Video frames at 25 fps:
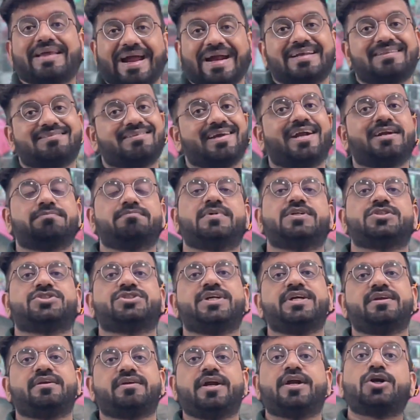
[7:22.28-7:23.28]
get that
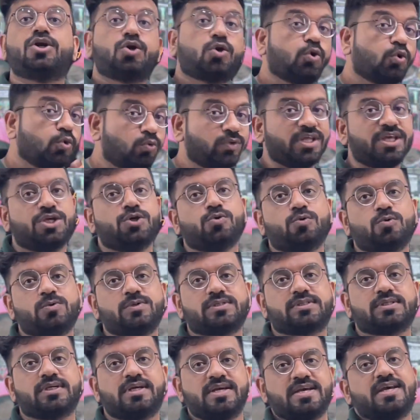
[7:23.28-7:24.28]
machinery to the
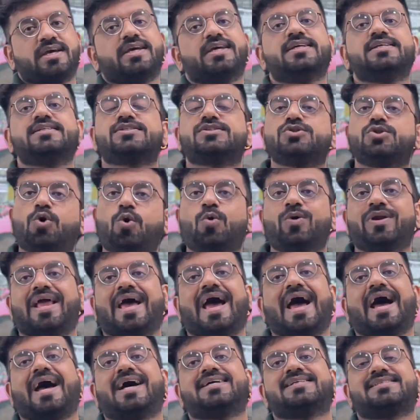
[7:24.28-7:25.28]
use is known
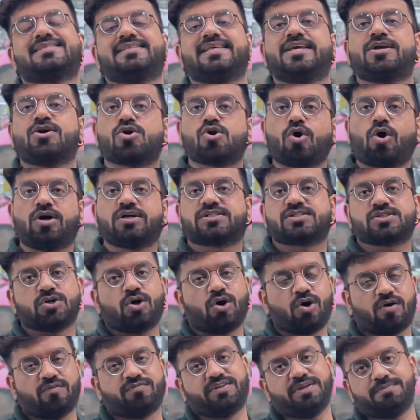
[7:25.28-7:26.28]
as the cost
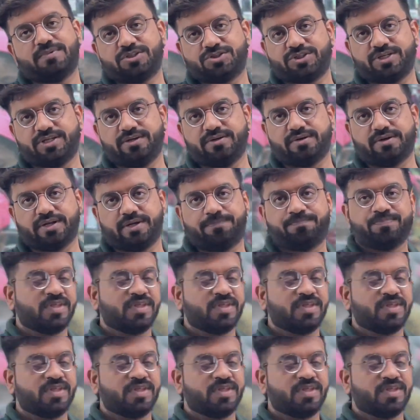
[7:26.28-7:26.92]
of the machinery.